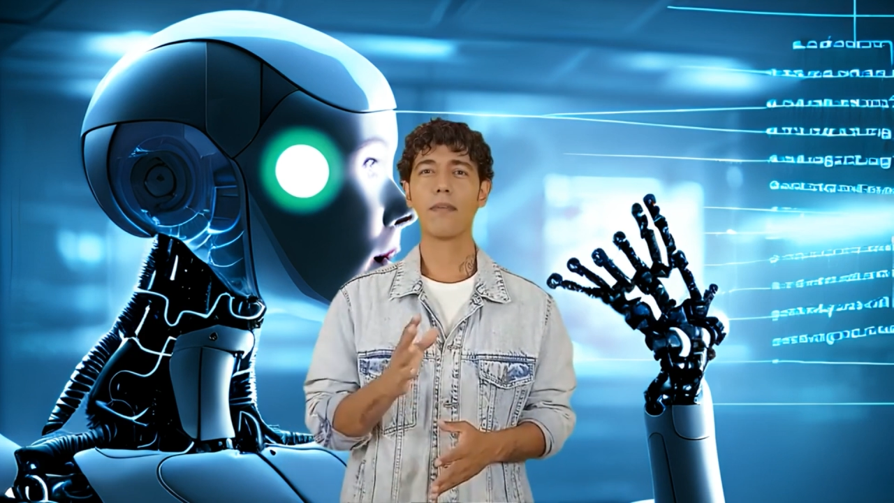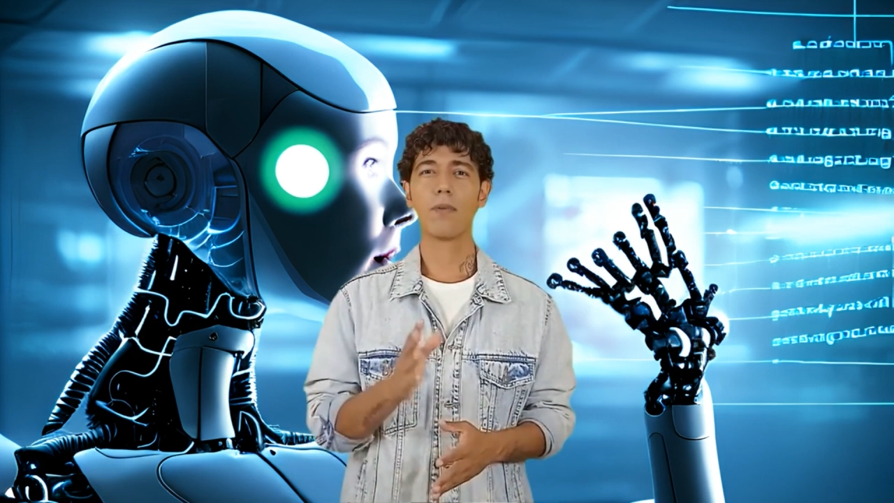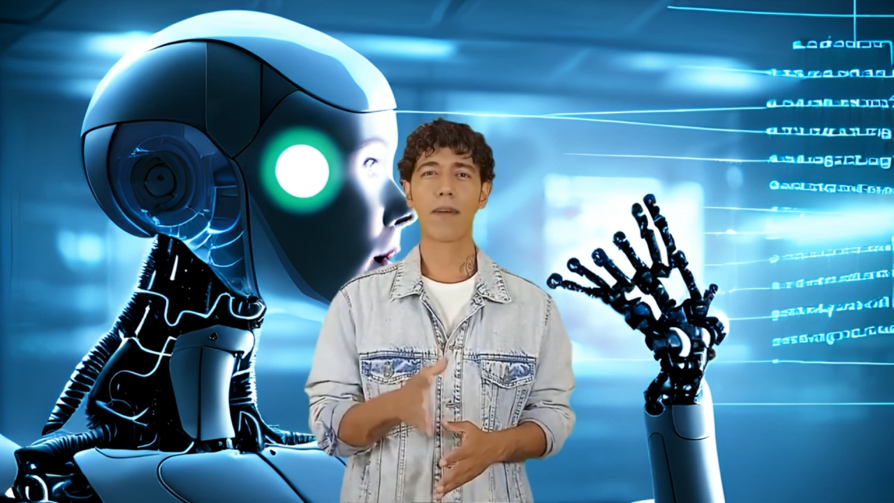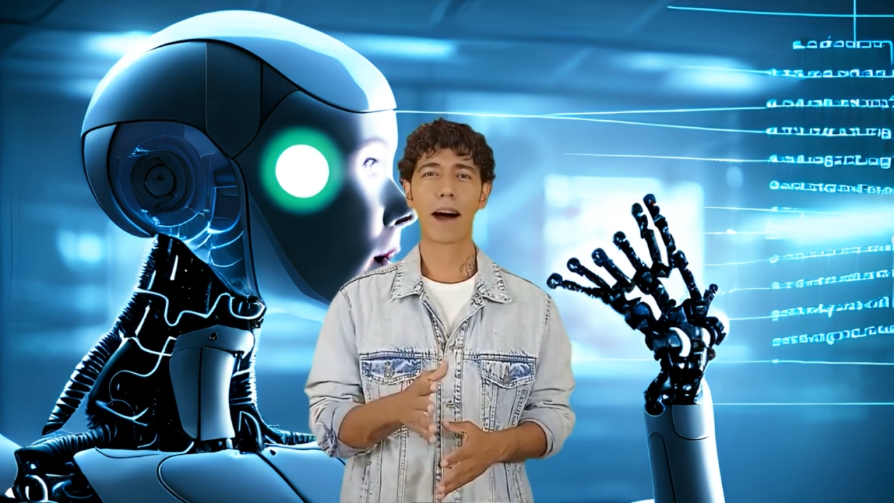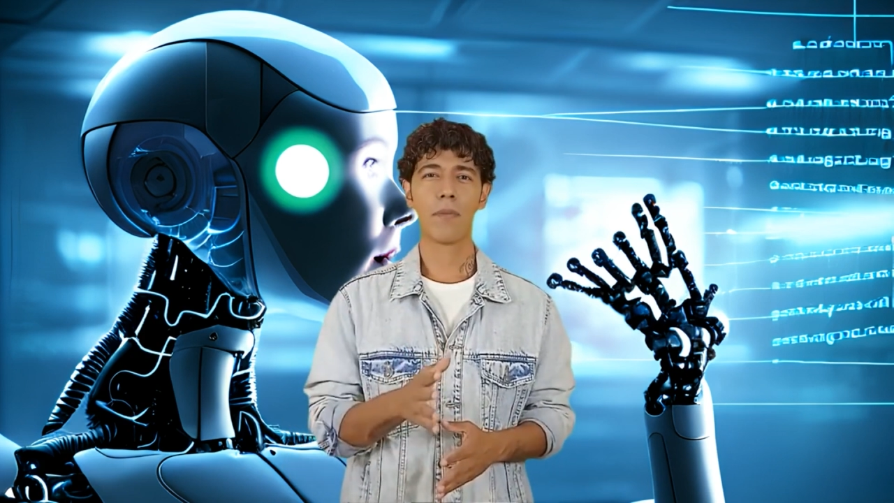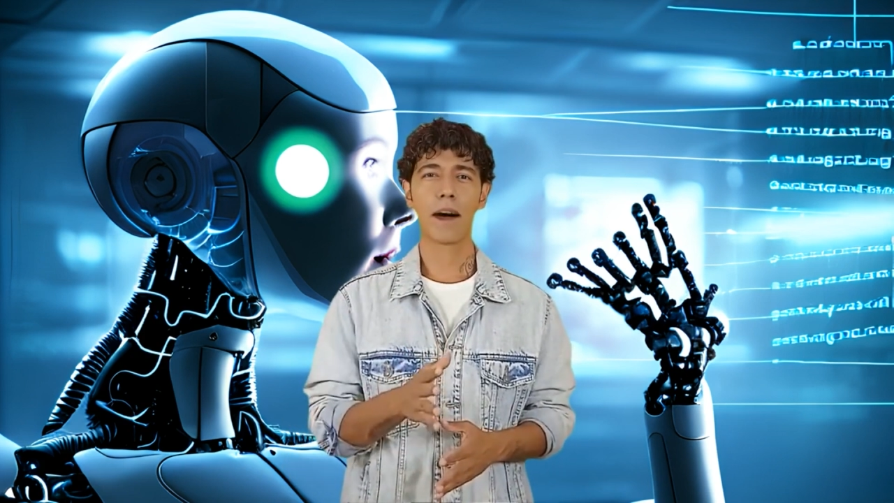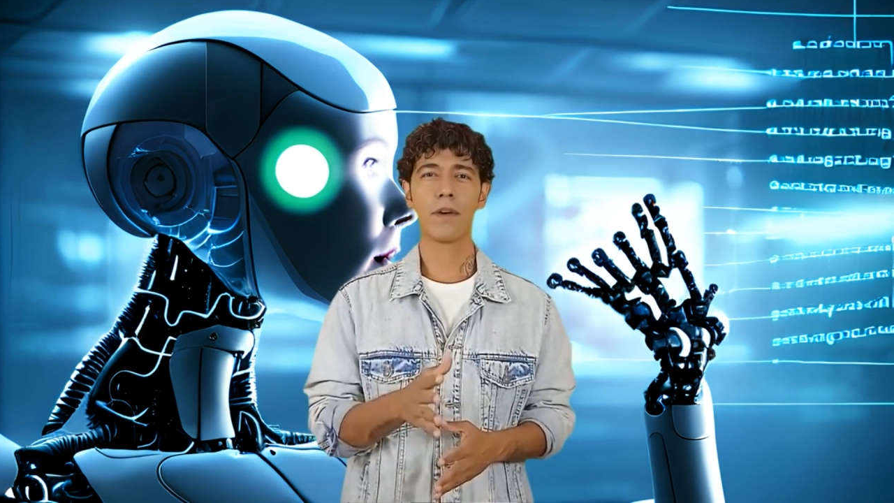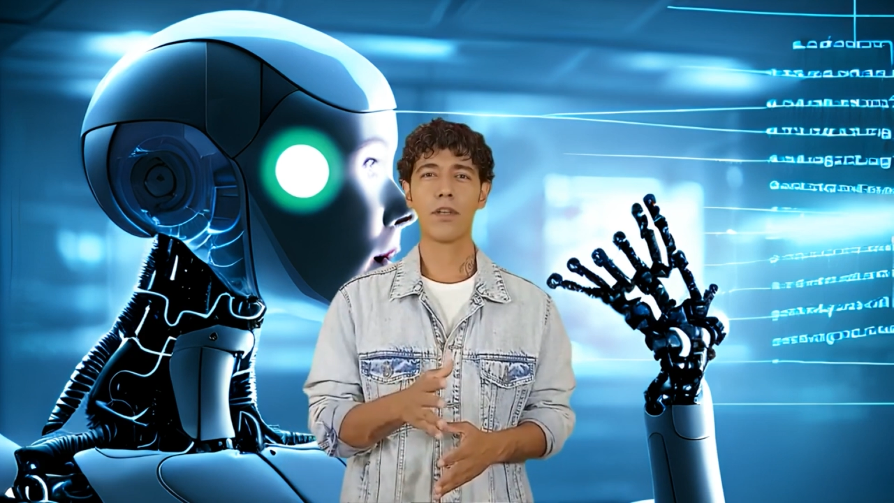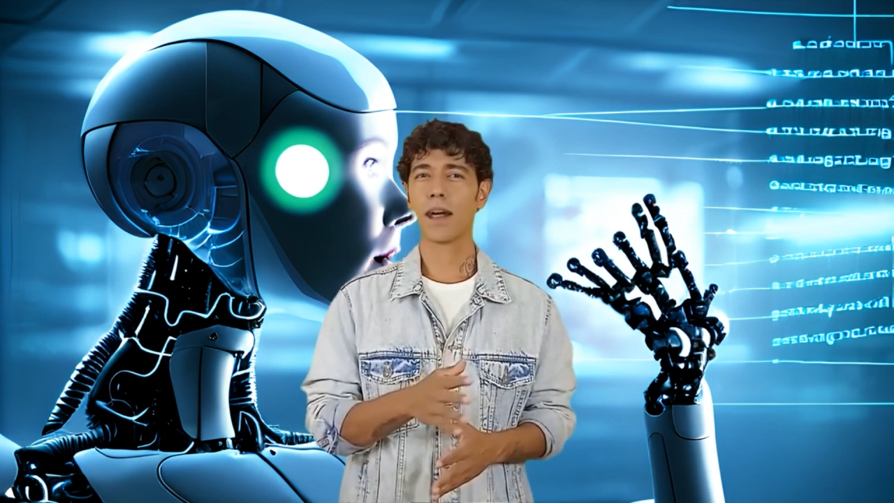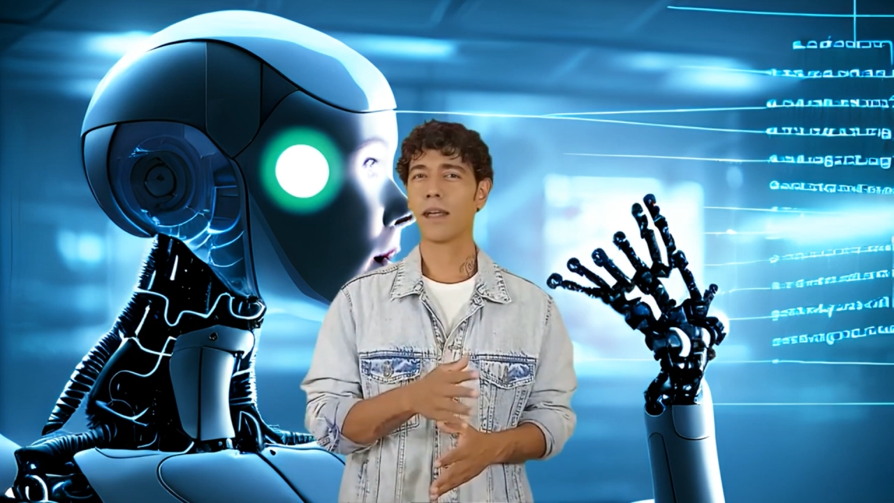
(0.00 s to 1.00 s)
But that may
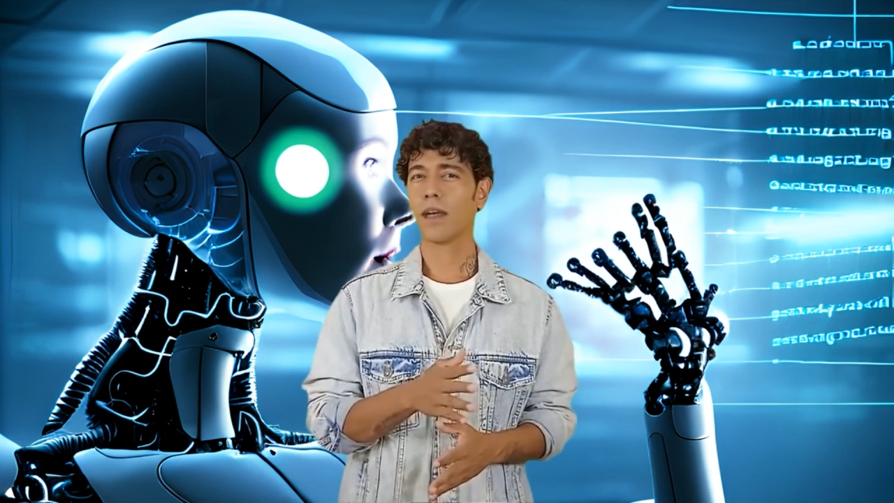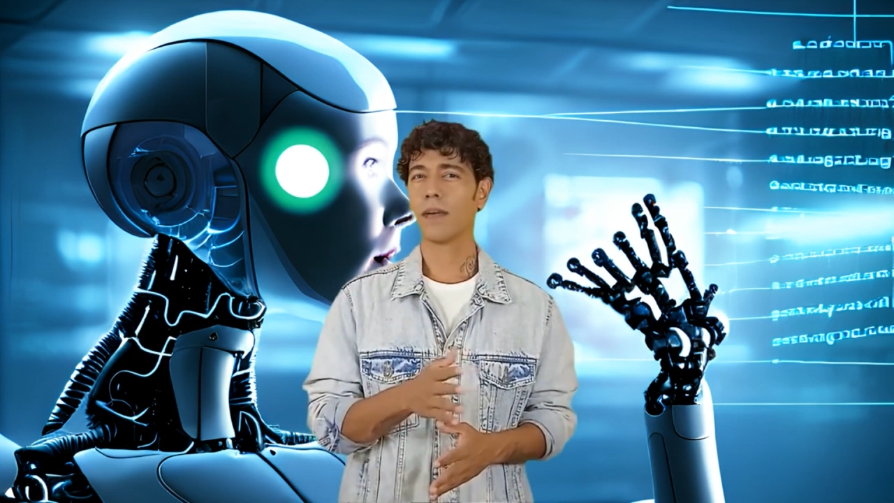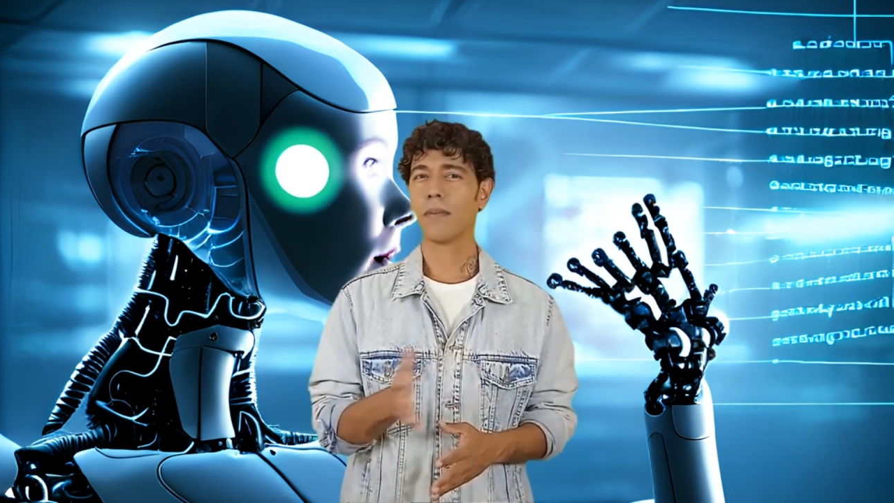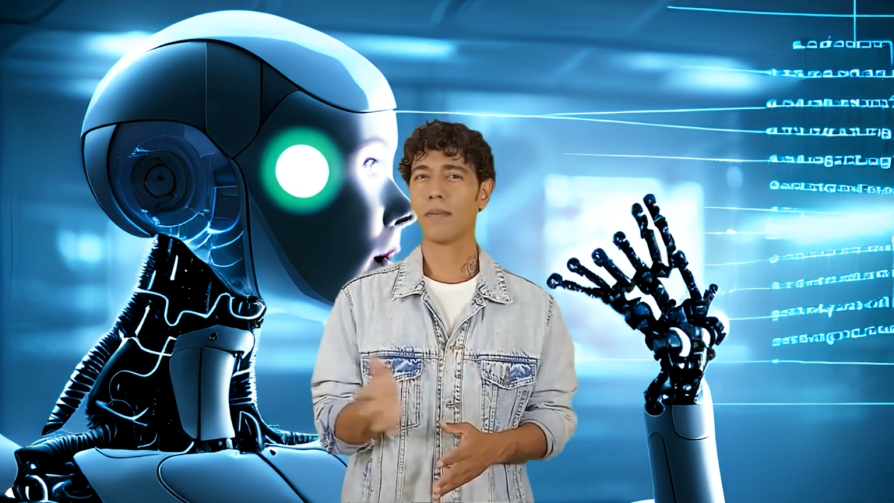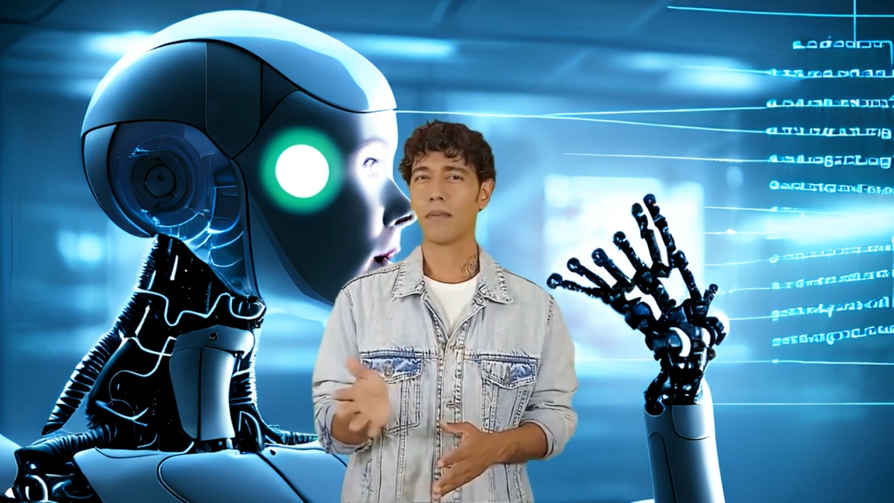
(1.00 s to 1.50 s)
be changing.